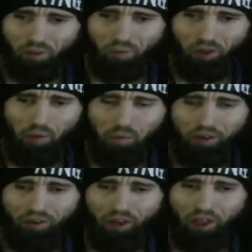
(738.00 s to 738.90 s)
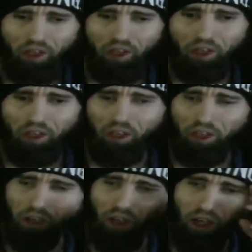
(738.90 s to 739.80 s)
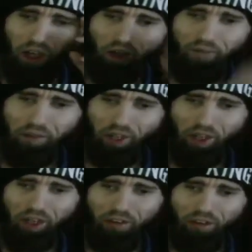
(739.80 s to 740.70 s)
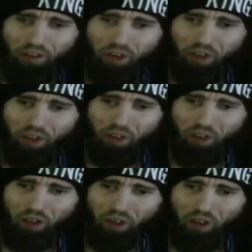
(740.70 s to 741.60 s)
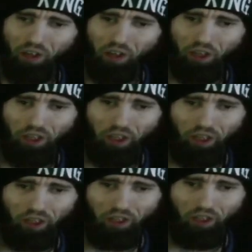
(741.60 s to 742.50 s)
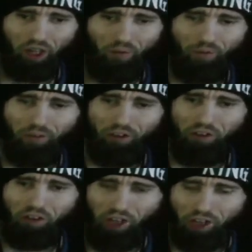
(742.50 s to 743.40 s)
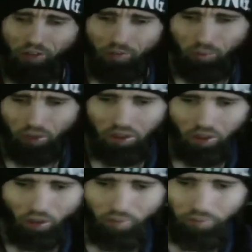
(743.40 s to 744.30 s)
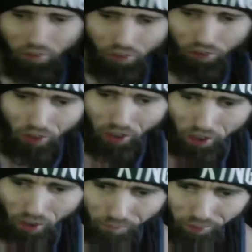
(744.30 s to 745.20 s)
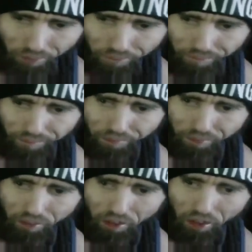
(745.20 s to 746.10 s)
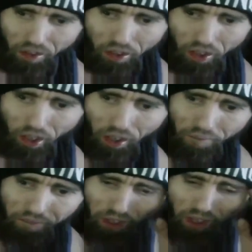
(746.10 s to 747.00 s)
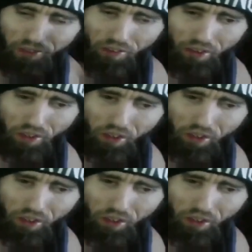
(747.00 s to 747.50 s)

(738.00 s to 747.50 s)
With that being said, I love you guys. And I will see you guys when all this is done and over. I love you guys.